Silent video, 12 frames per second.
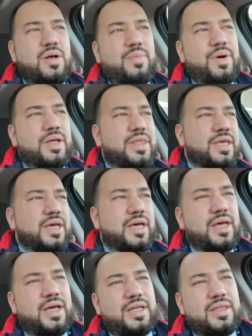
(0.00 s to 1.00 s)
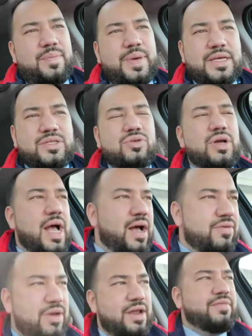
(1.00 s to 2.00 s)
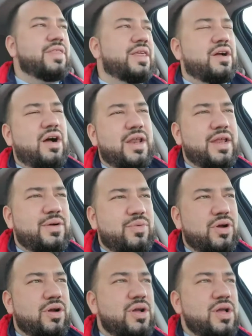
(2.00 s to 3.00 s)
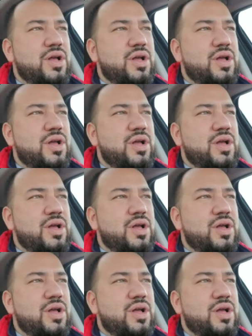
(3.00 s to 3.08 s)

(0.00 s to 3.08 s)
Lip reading: But the pixel count and everything on it were